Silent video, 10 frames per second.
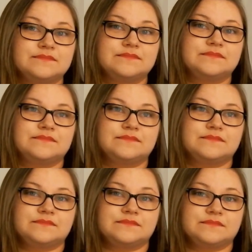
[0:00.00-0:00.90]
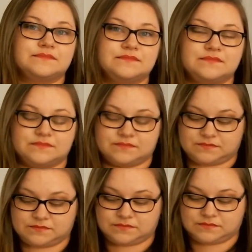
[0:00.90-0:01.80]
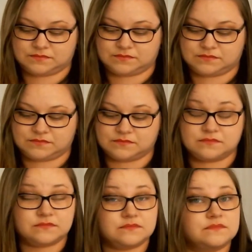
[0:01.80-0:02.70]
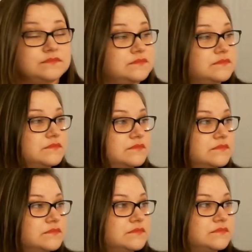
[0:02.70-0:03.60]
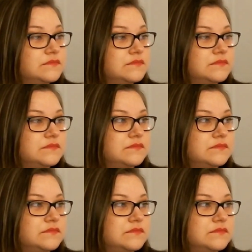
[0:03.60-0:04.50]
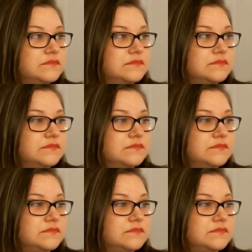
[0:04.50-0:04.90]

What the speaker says: No words are spoken by the person on screen.